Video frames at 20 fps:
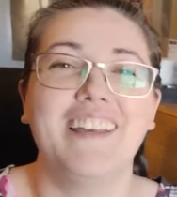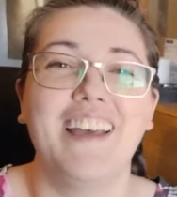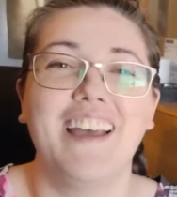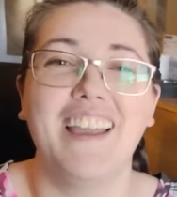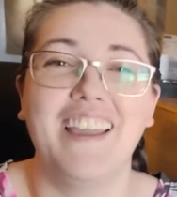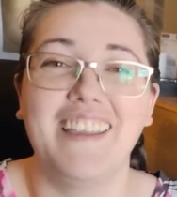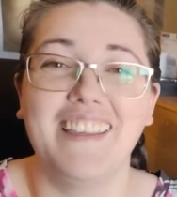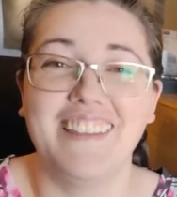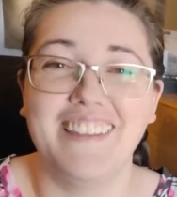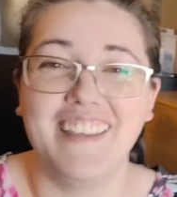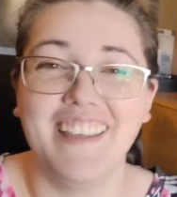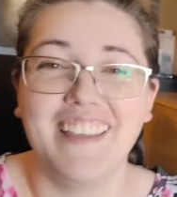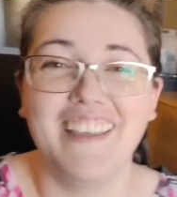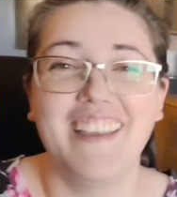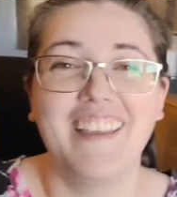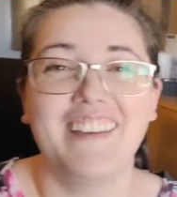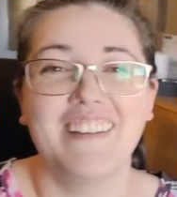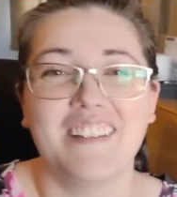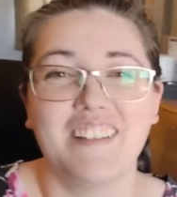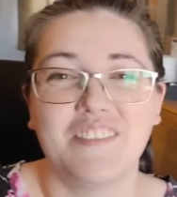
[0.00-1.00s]
I
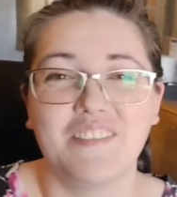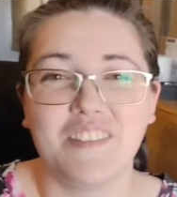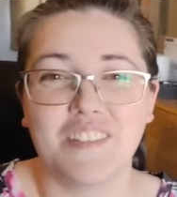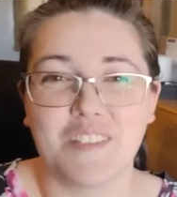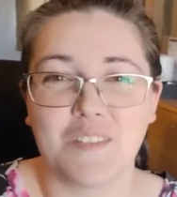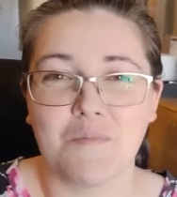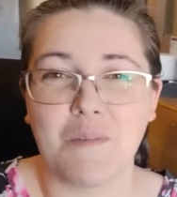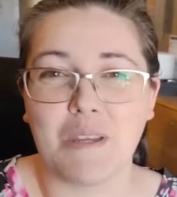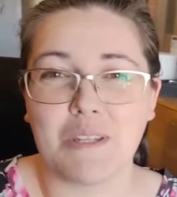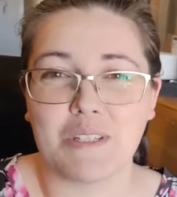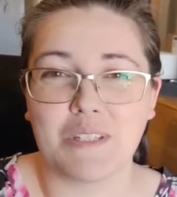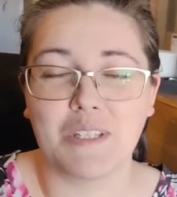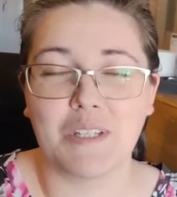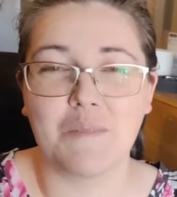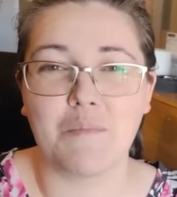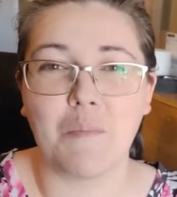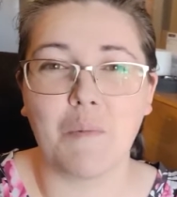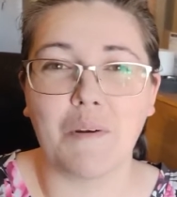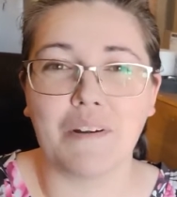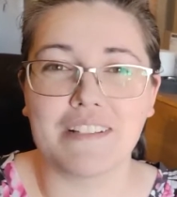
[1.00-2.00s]
feel special
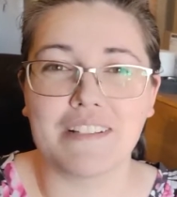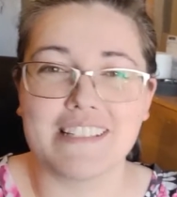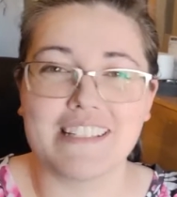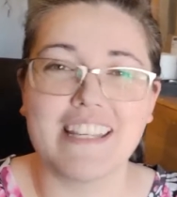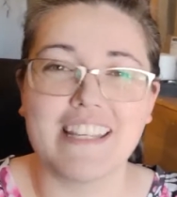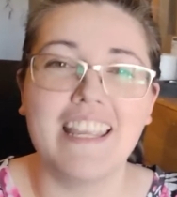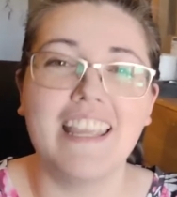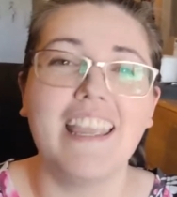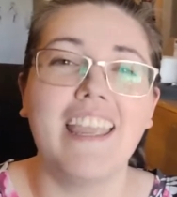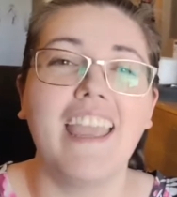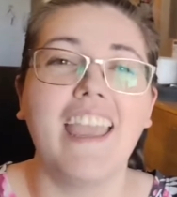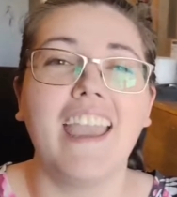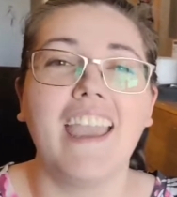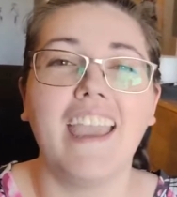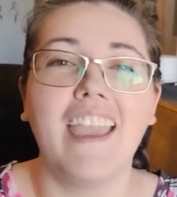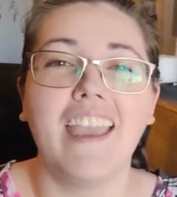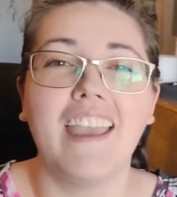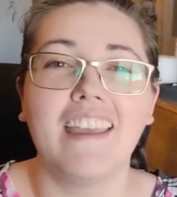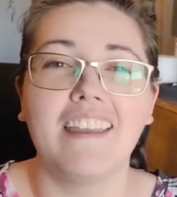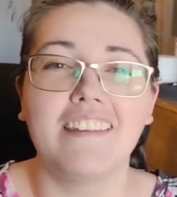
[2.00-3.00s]
and important,
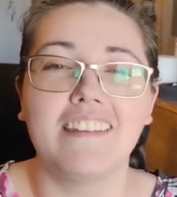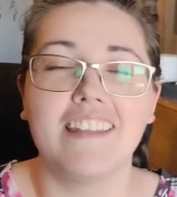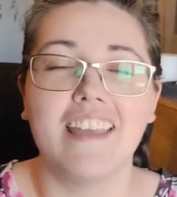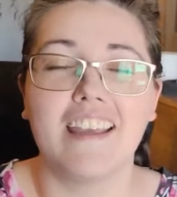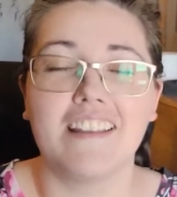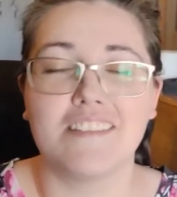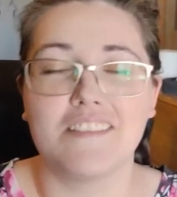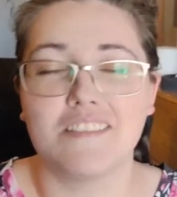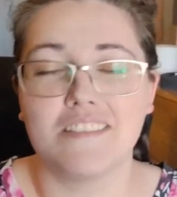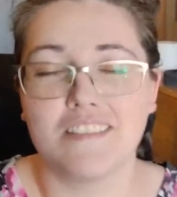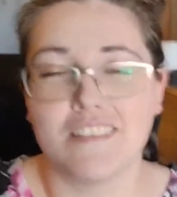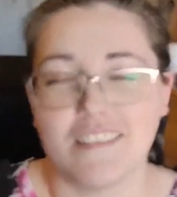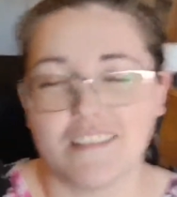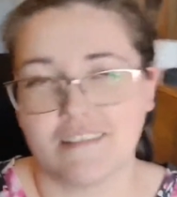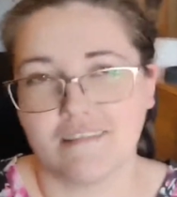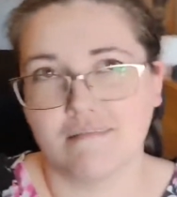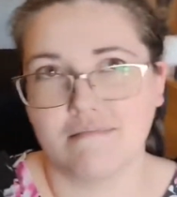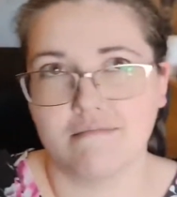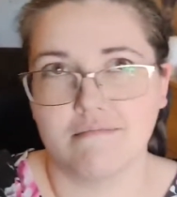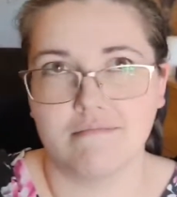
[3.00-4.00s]
and that's
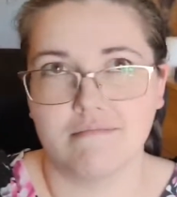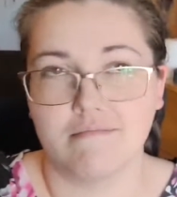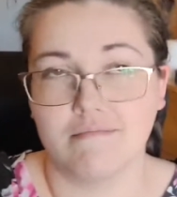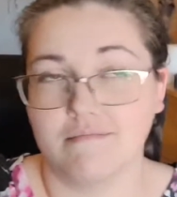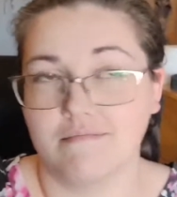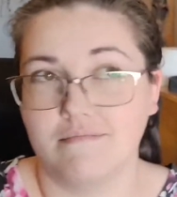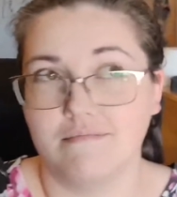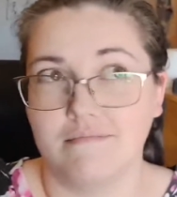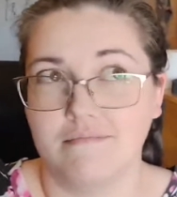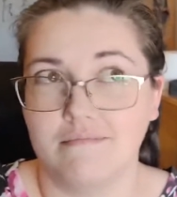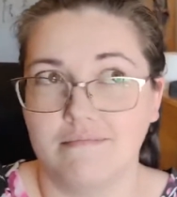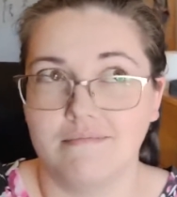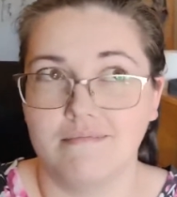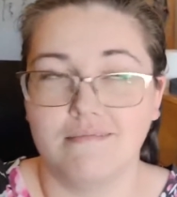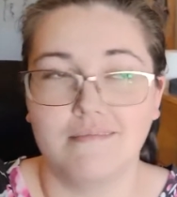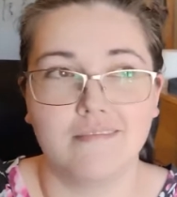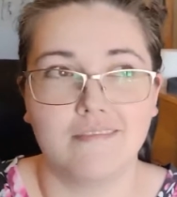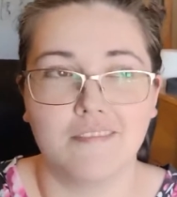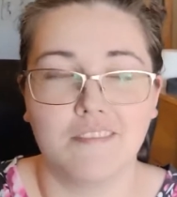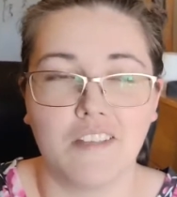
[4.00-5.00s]

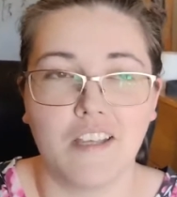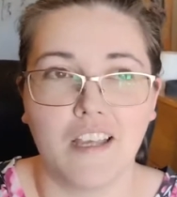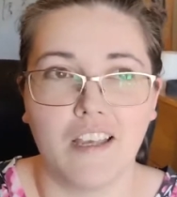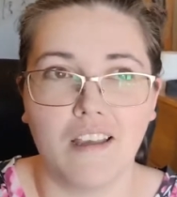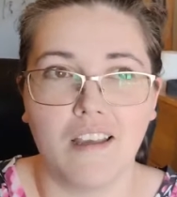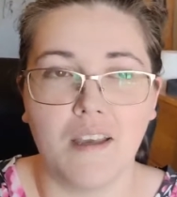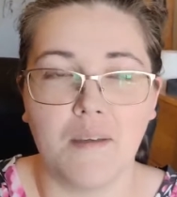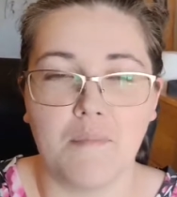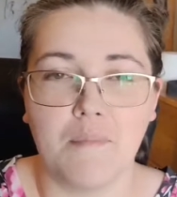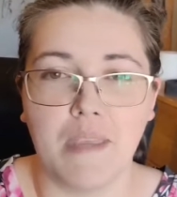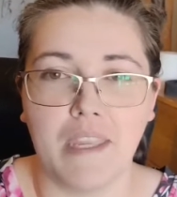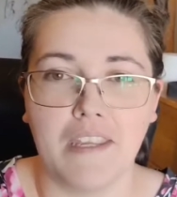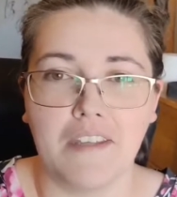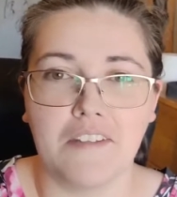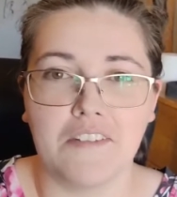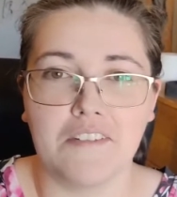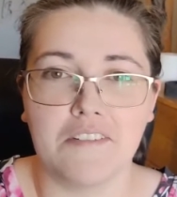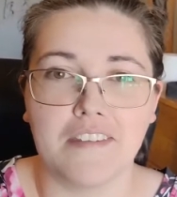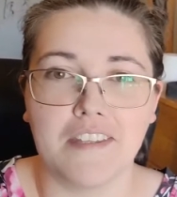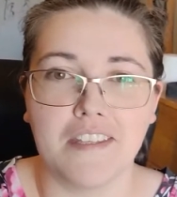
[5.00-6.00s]
a
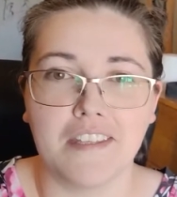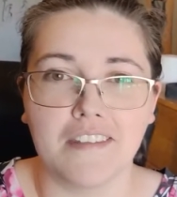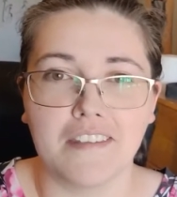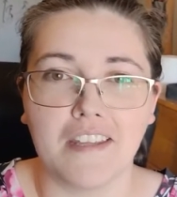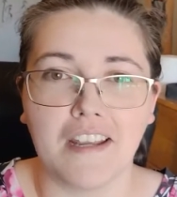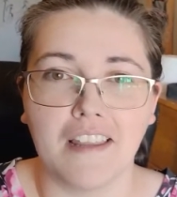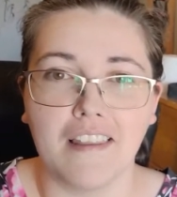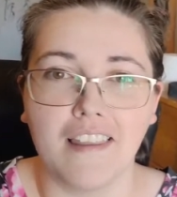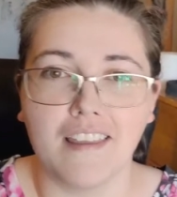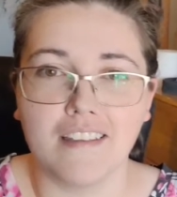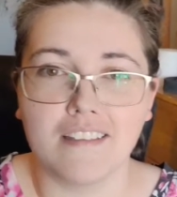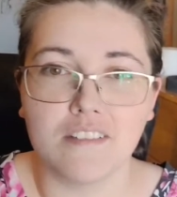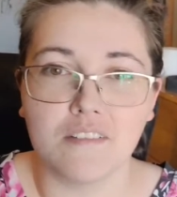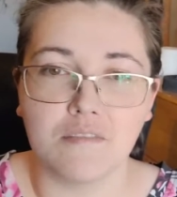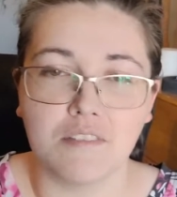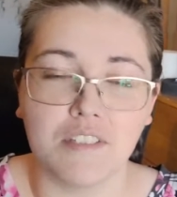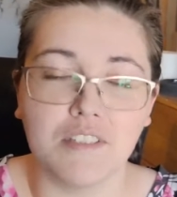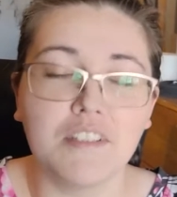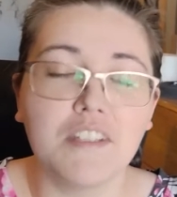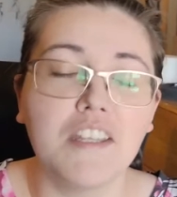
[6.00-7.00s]
main thing that I like to
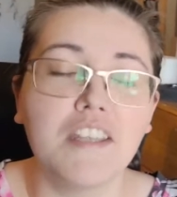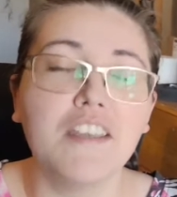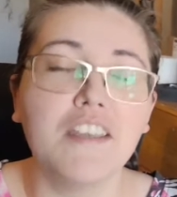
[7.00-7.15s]
feel.